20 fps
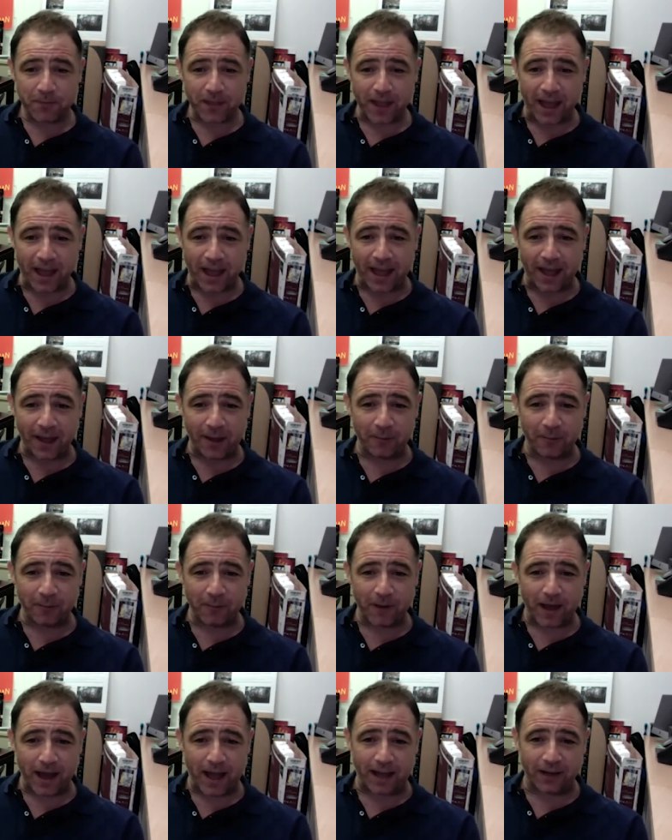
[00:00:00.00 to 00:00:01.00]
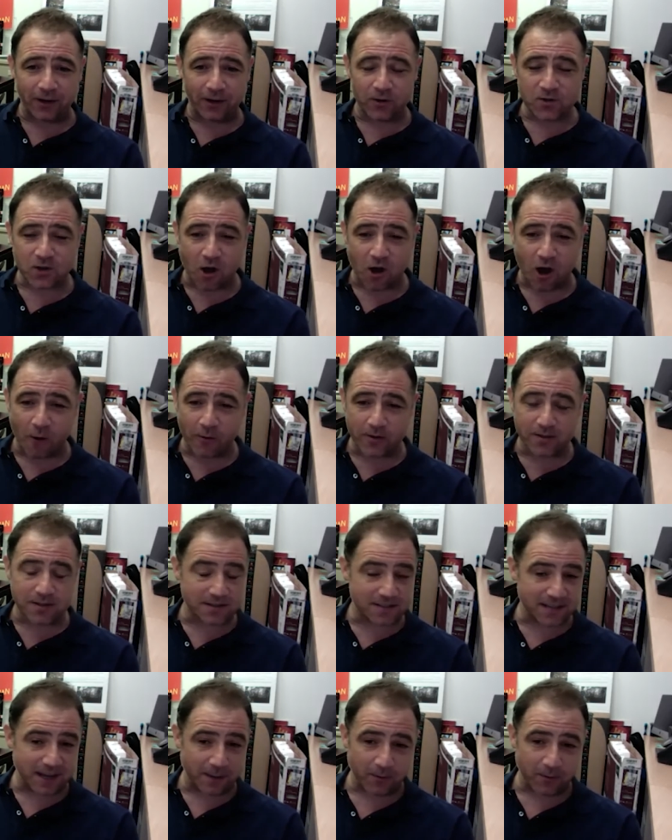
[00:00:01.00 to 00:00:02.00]
and there's always the
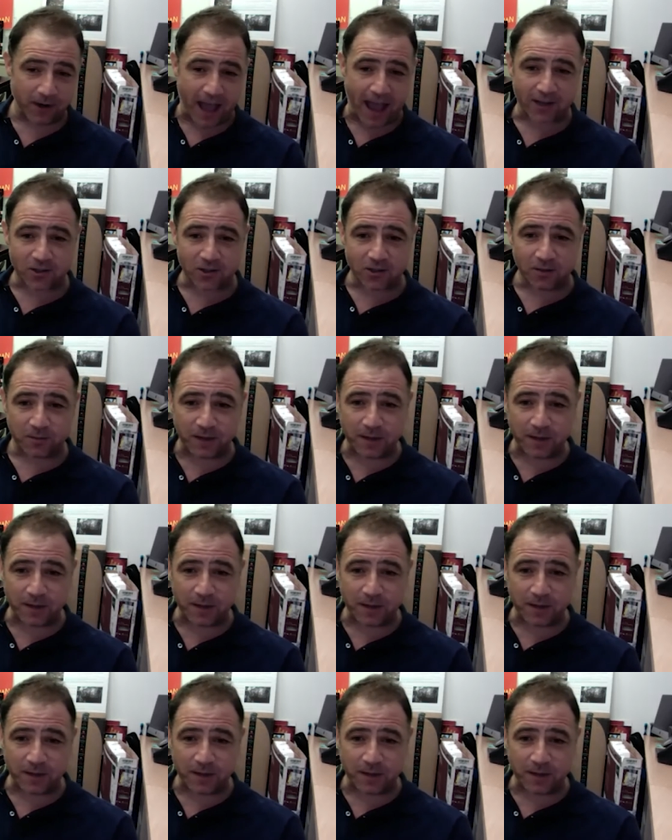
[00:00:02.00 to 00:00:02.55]
same reaction.